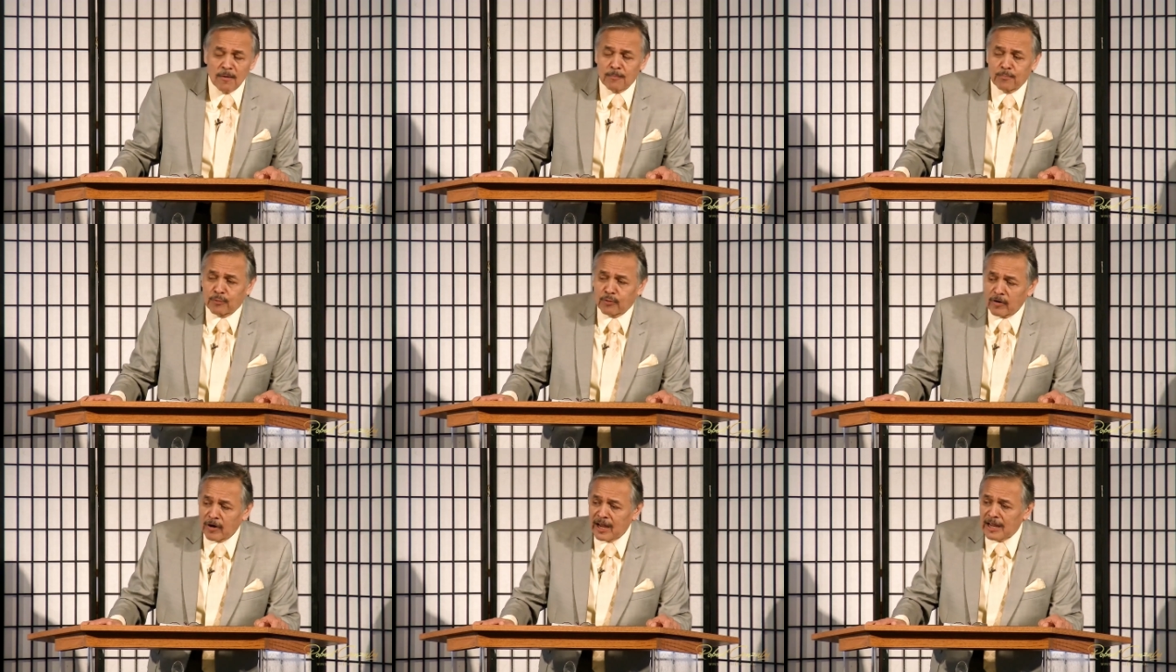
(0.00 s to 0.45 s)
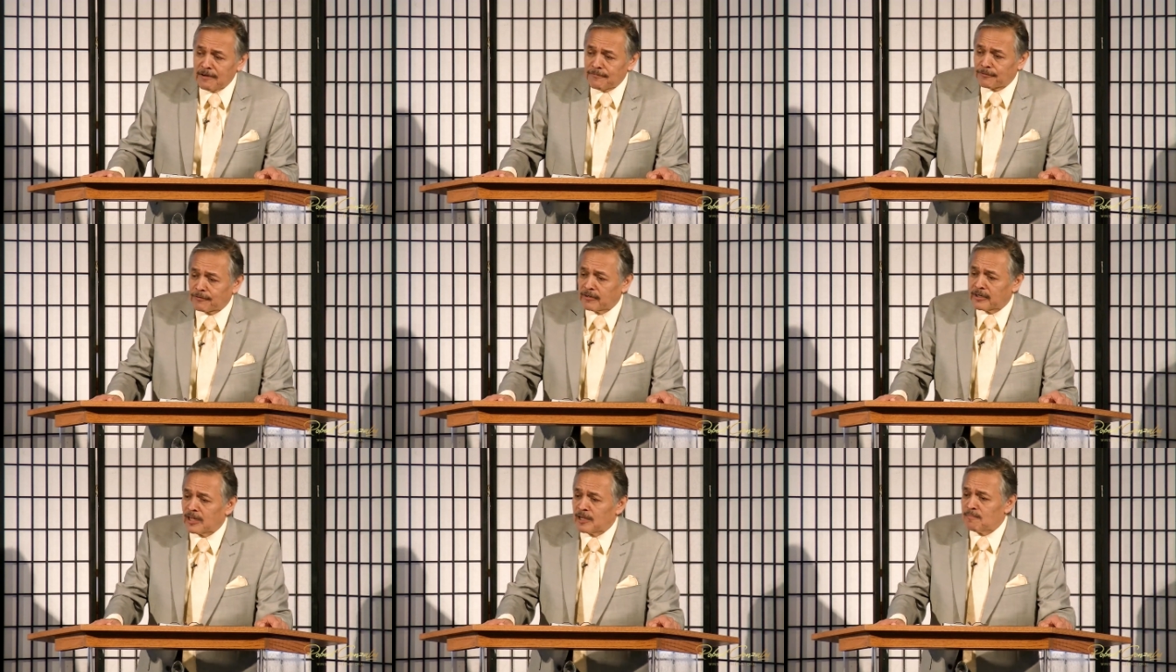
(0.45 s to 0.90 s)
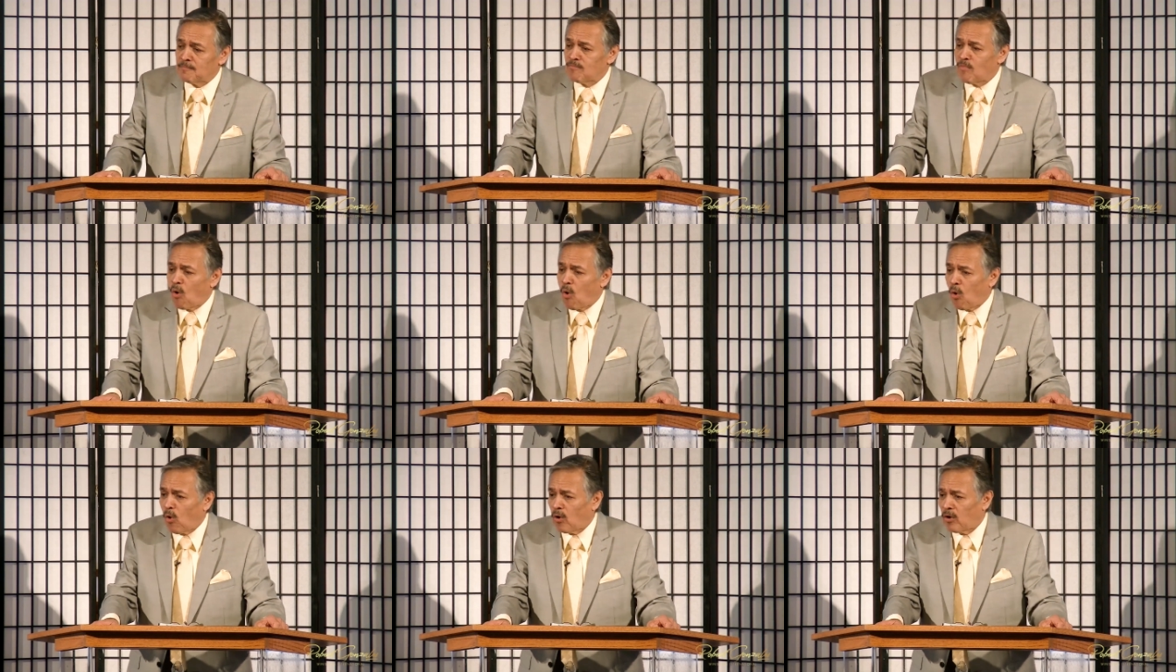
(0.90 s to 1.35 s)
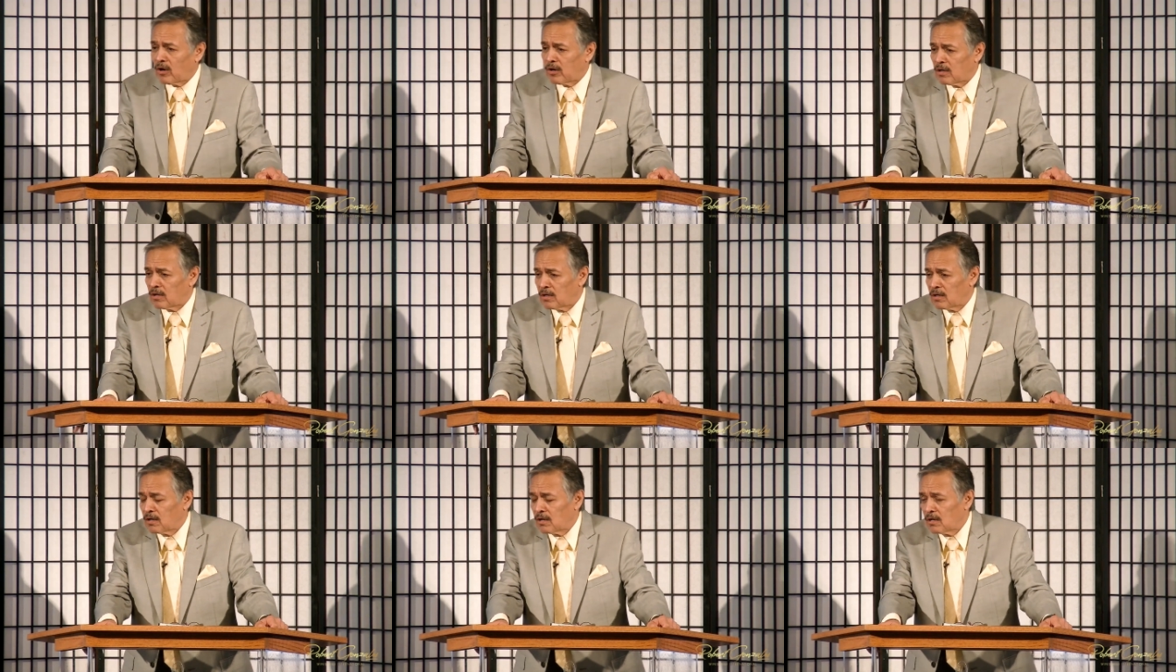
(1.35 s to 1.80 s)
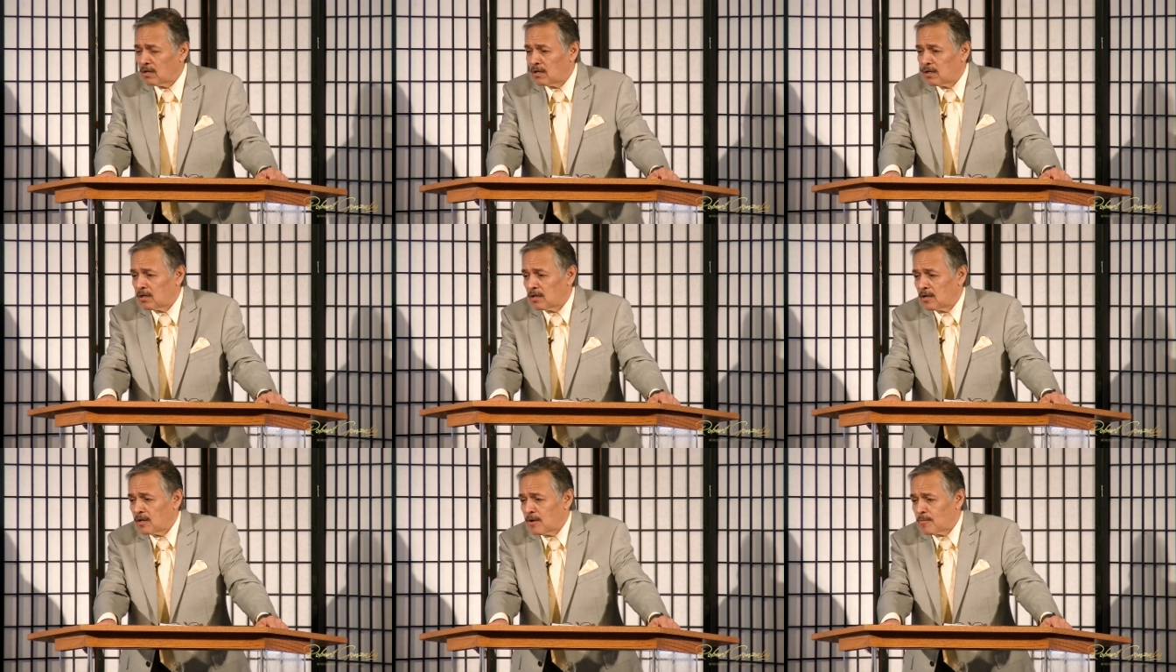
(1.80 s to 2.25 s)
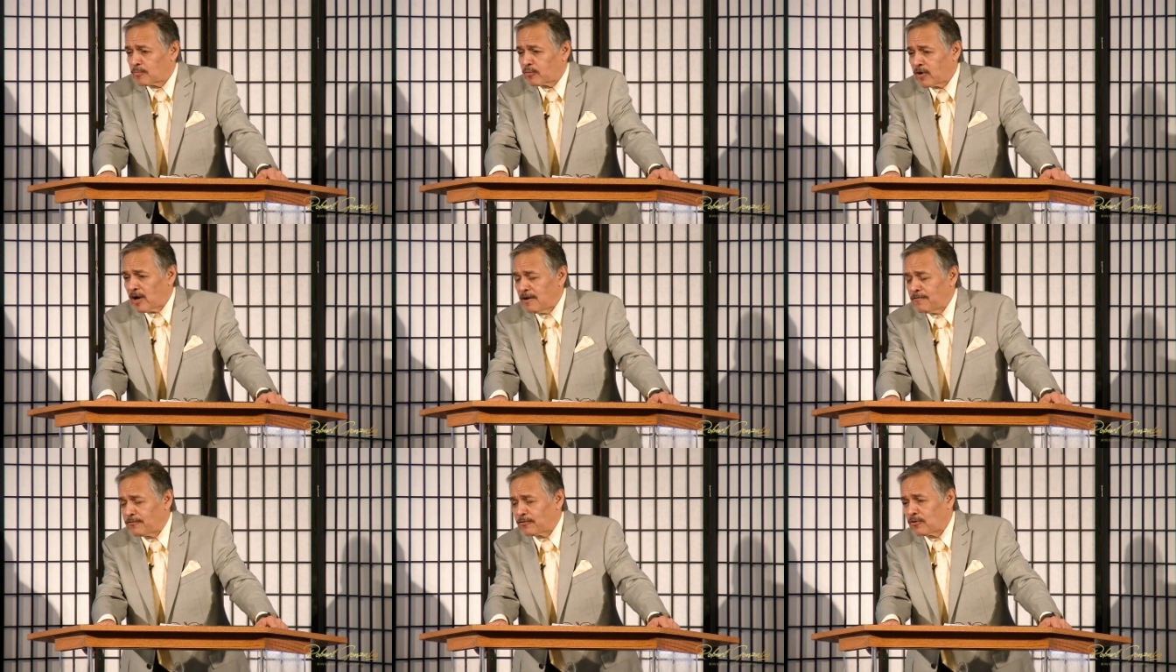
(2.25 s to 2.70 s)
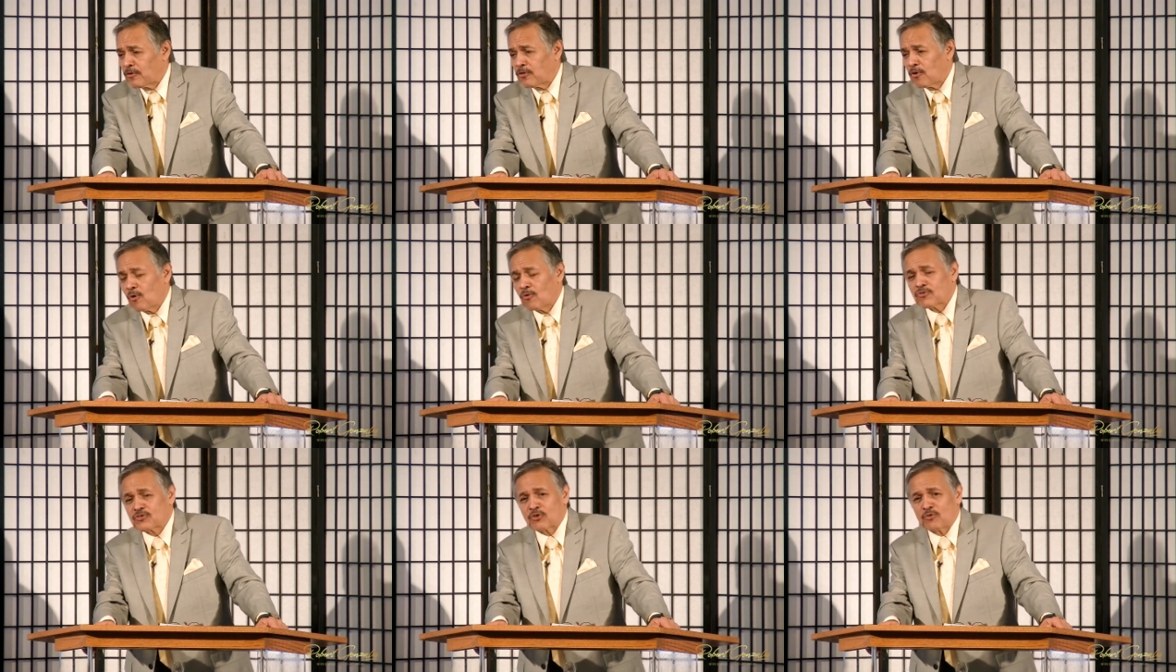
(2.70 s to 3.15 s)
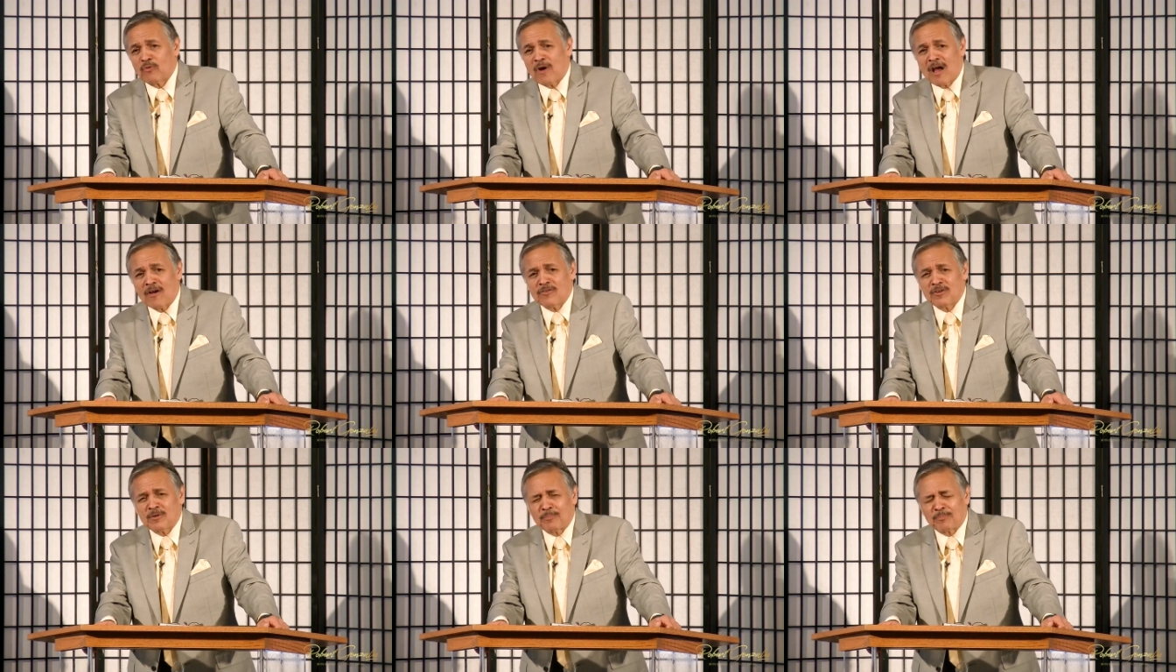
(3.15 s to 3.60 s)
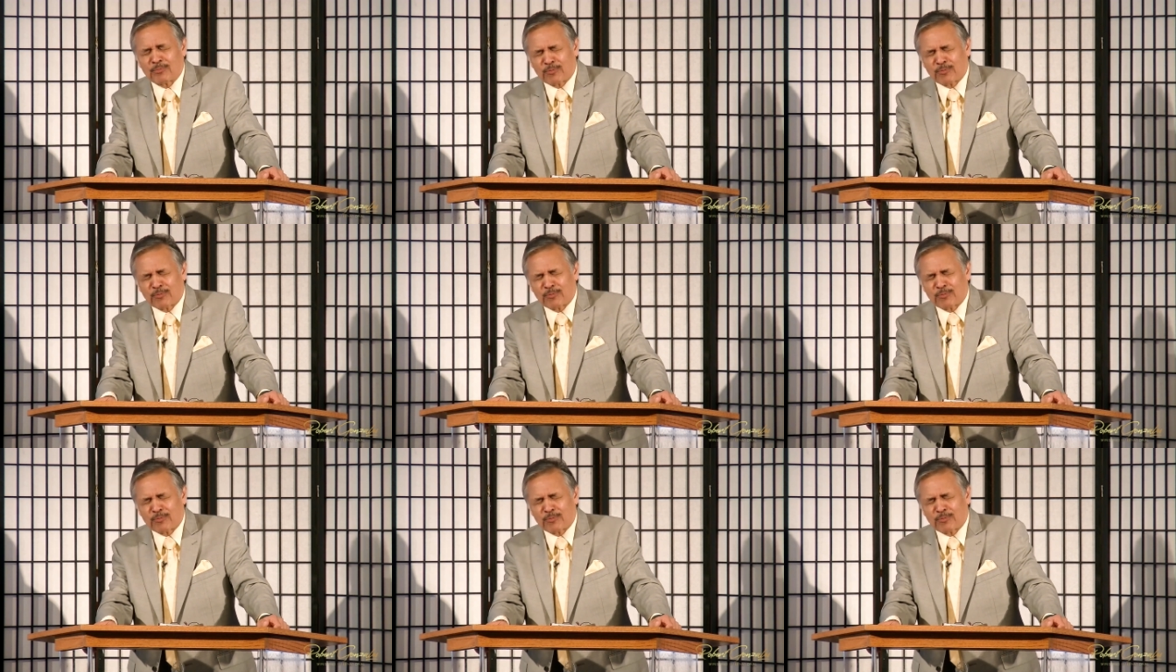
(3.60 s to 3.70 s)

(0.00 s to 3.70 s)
Pray for him more. Pray for those around him.